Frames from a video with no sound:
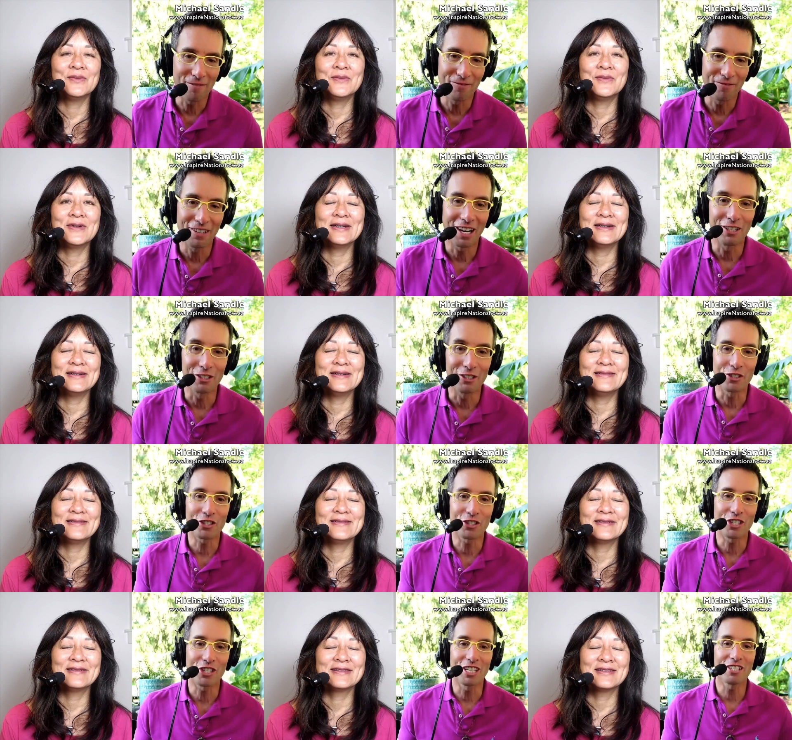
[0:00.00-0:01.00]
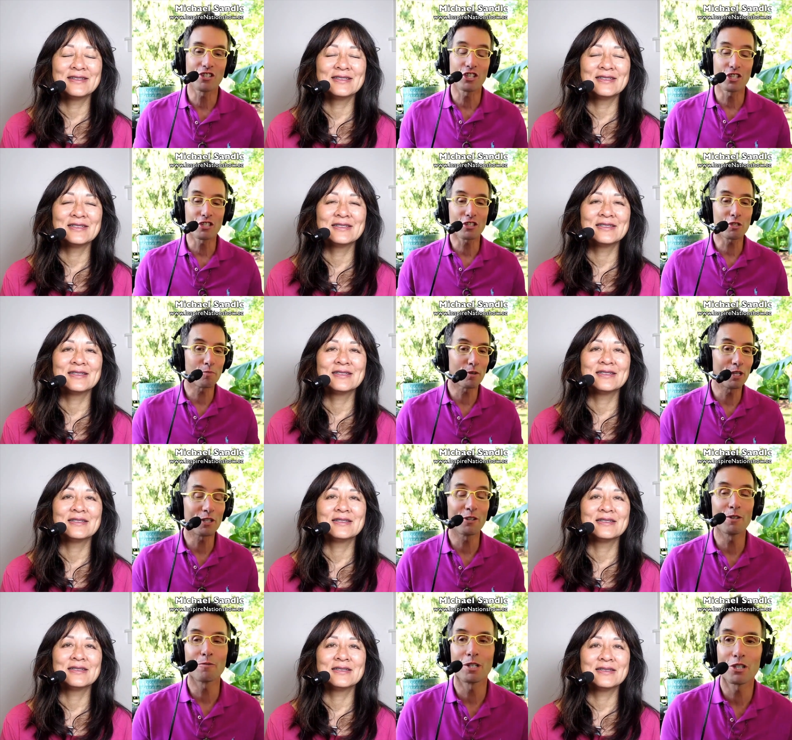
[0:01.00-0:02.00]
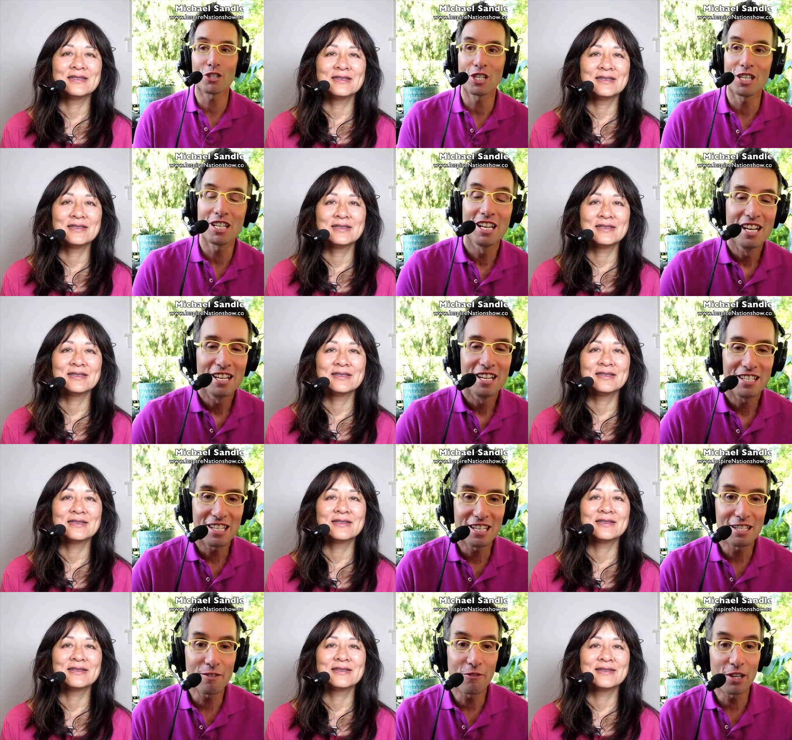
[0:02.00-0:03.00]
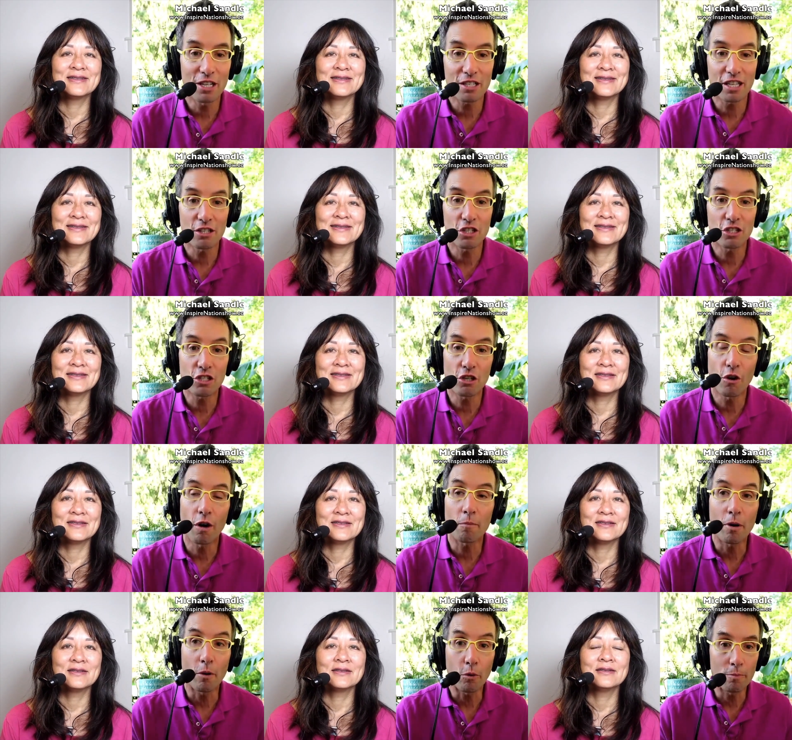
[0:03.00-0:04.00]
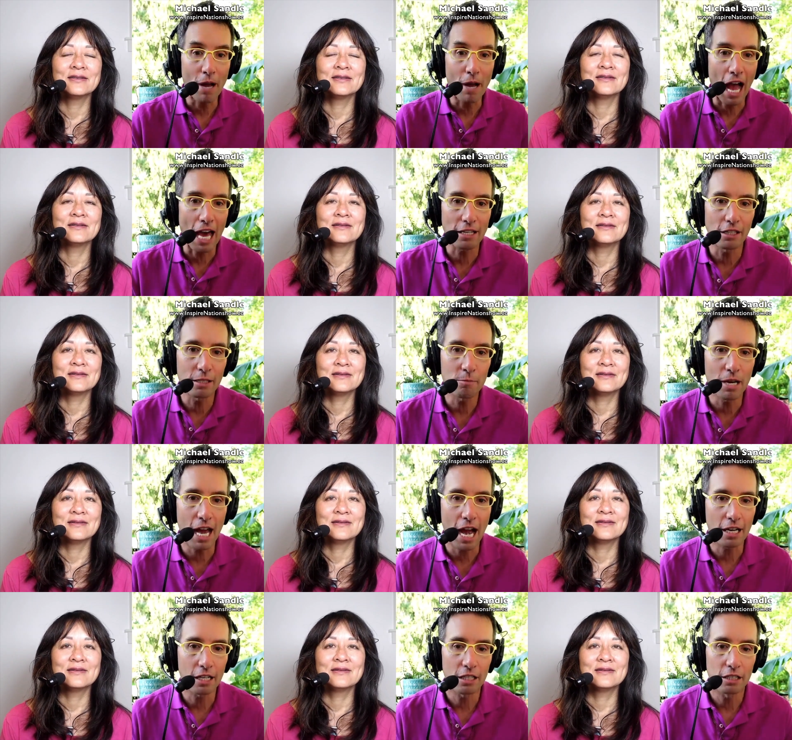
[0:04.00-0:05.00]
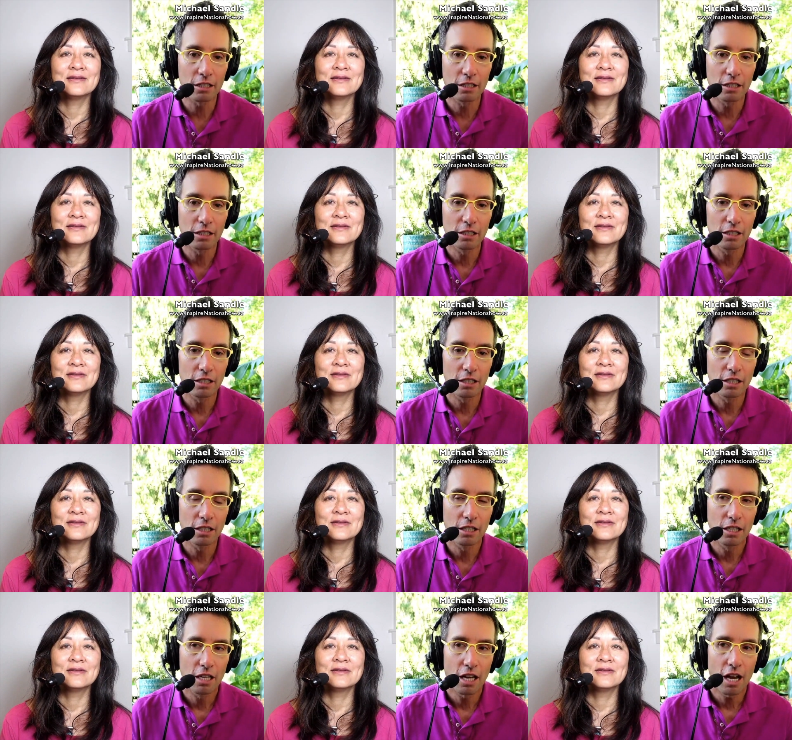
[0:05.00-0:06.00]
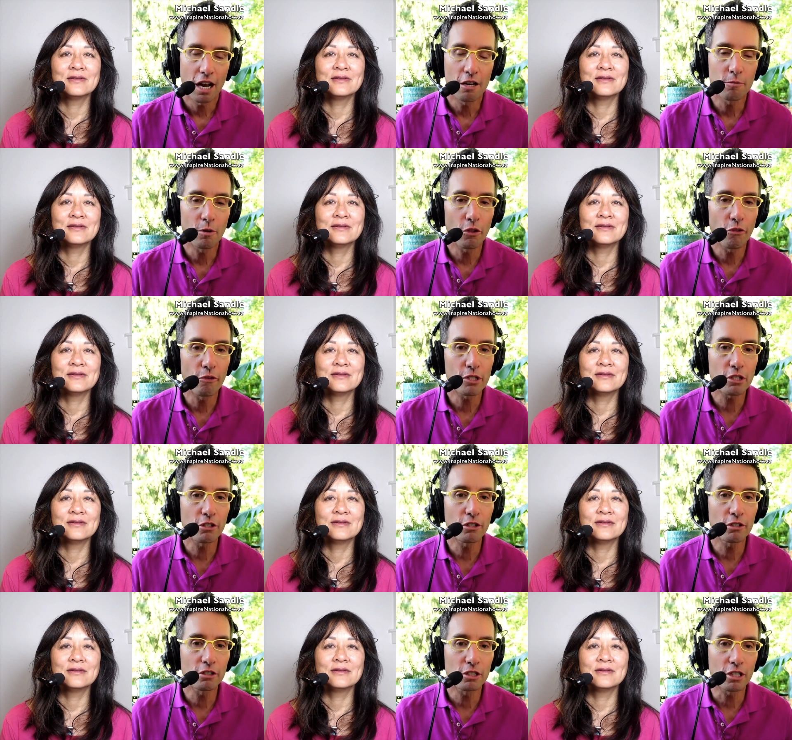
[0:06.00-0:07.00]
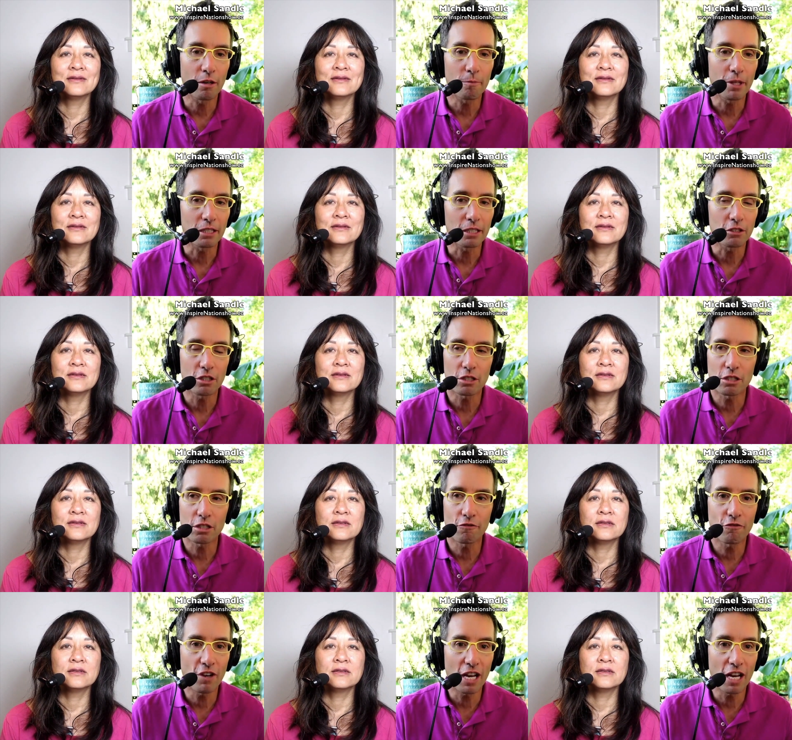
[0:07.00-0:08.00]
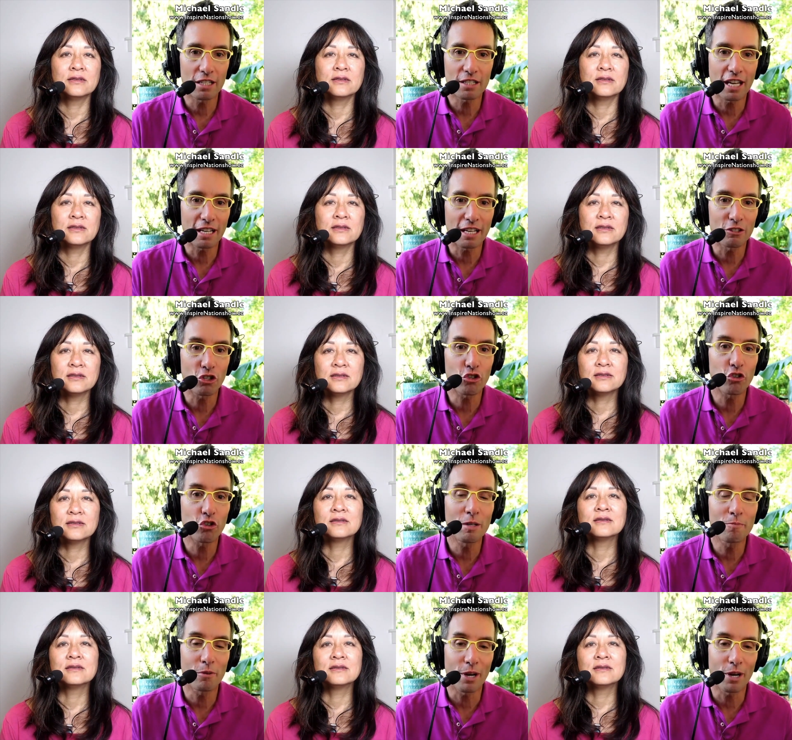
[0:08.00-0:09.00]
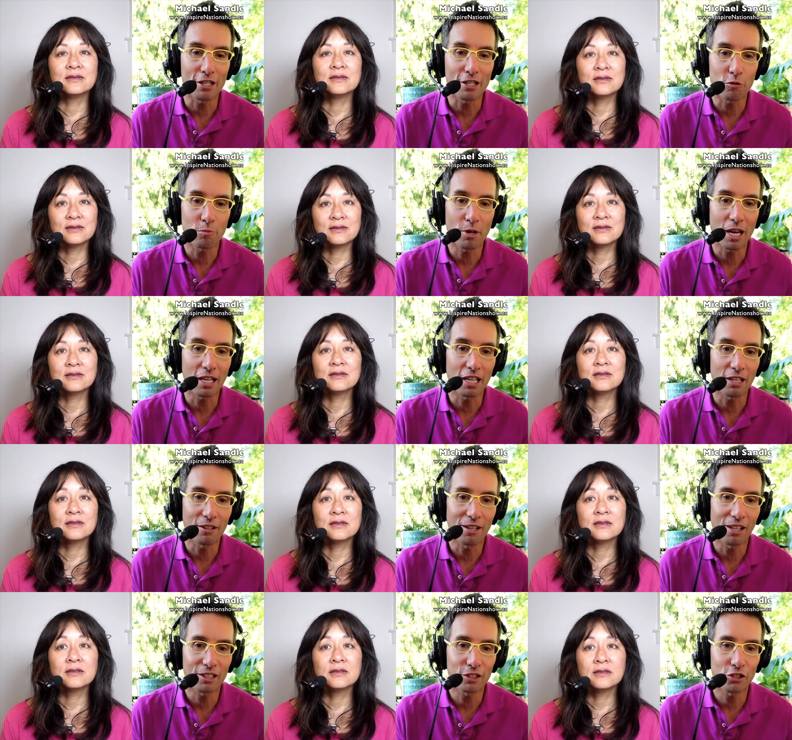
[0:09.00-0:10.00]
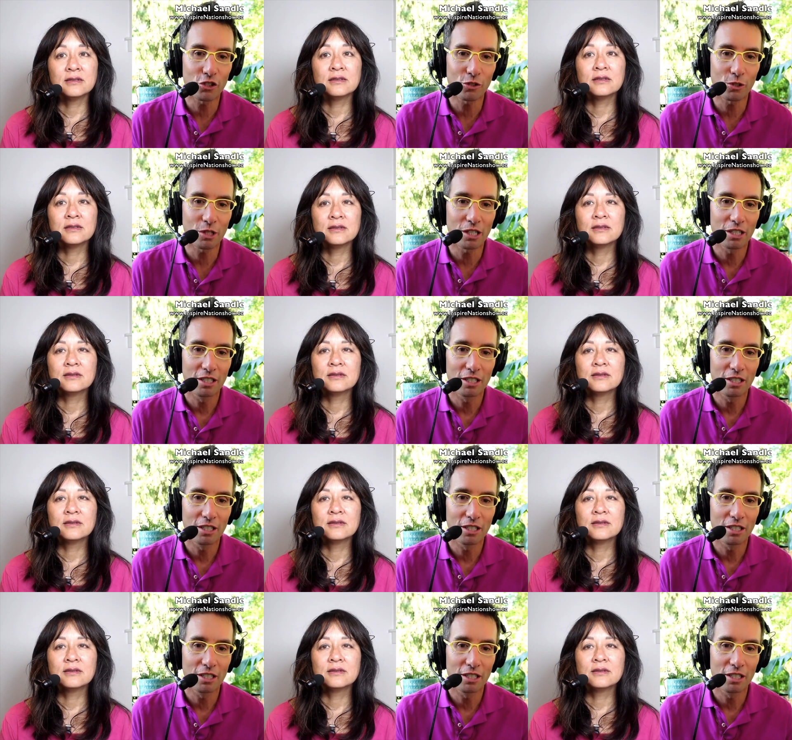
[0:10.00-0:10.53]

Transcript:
Speaker 1: Wow. She, she's a sprinter, and when she sees the finish line, she's going. But we're paddling back, and both of us heard something, just as faint as like a tree branch breaking along the shore.